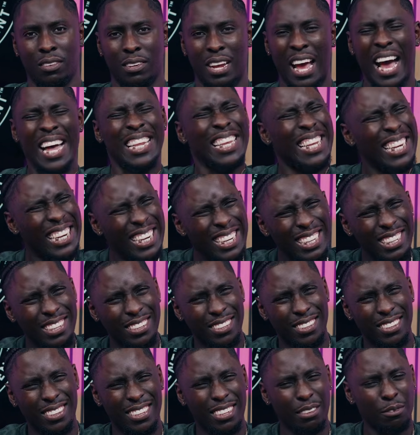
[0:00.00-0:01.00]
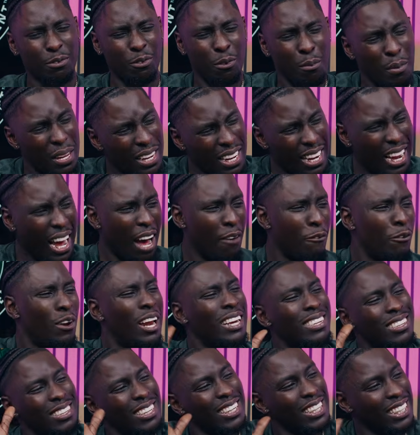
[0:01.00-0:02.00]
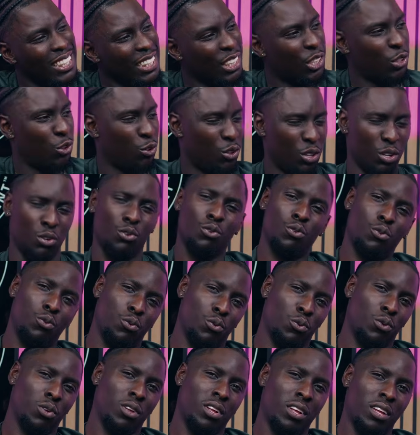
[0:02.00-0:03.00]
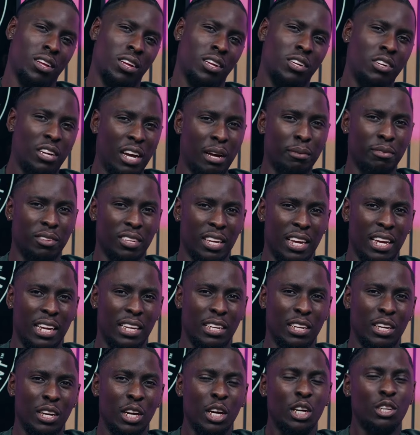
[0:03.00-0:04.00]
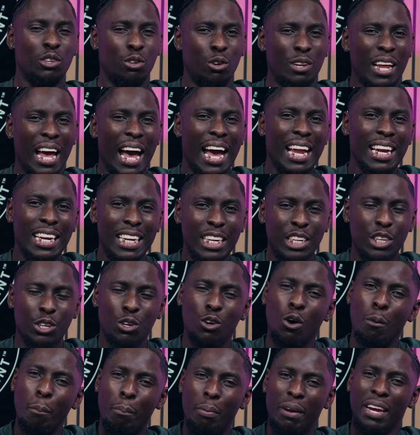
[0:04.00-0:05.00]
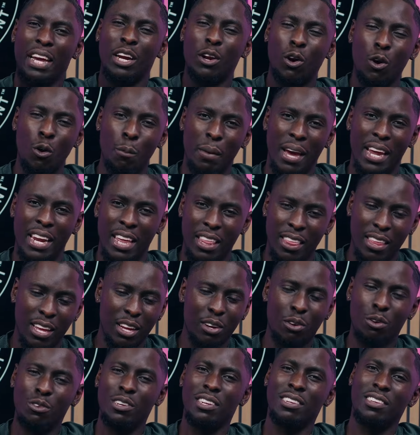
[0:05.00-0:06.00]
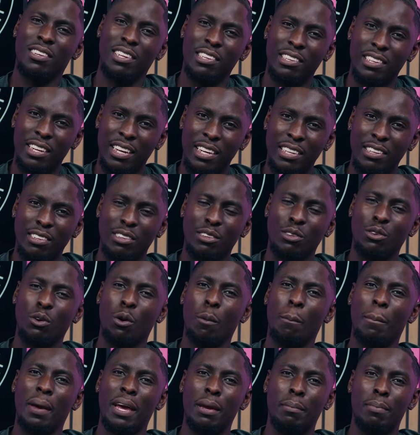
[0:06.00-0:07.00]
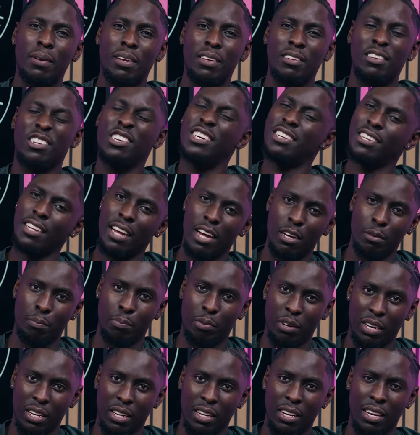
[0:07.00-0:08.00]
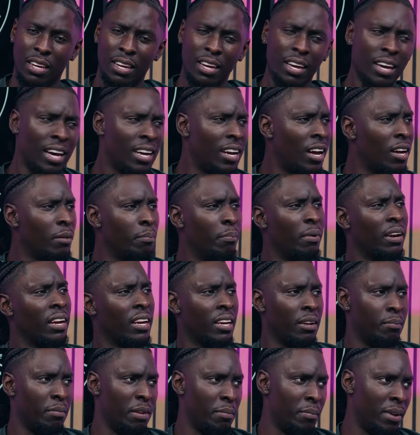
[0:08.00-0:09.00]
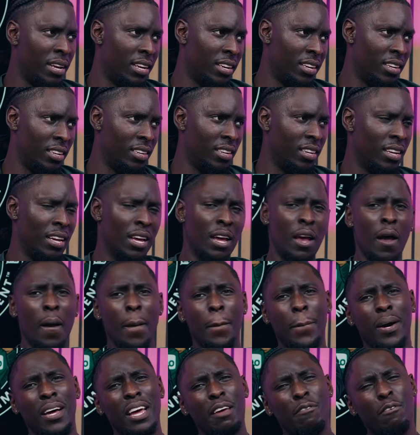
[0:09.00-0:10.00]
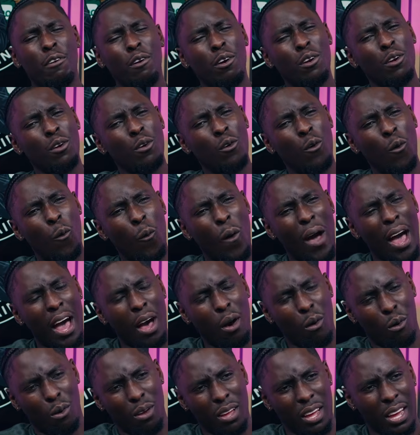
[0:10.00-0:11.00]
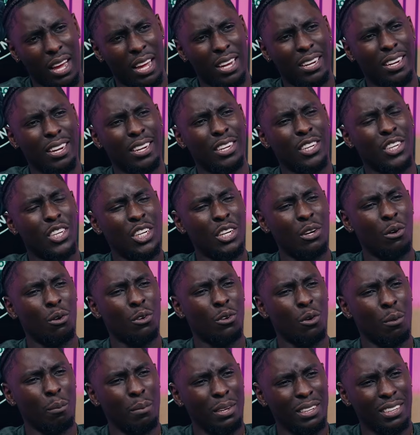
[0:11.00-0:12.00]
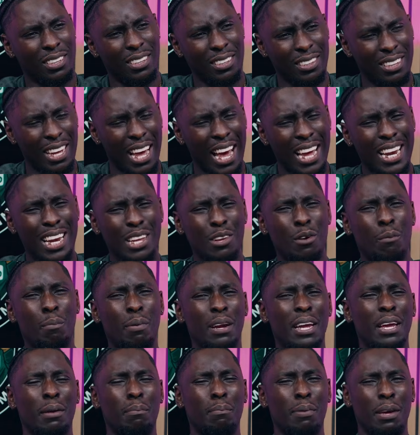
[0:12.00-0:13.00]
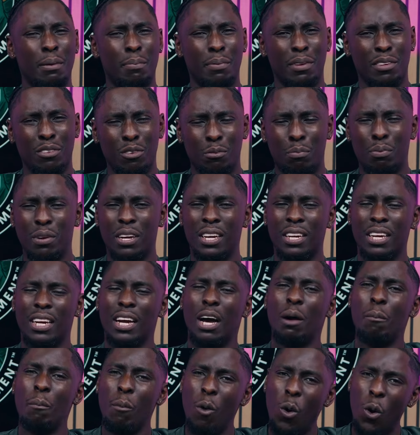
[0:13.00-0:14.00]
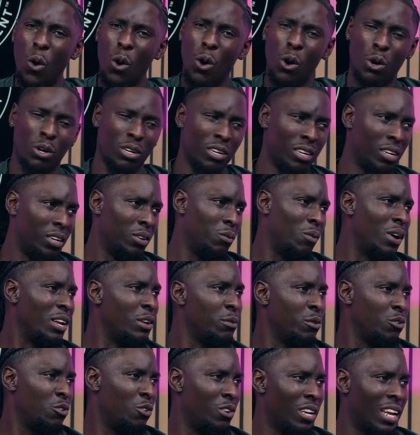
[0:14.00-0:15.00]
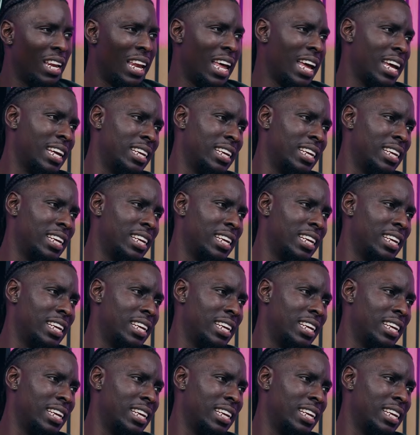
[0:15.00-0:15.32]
At the least, for me, I feel that's the least you can do. You know what I'm saying? So that at least you're not bringing home anything. No diseases, no babies, just heartbreak. And heartbreak can be mended. But if you're going to go out and then cheat on your missus and then you're bringing babies, come on. Where do we put that line?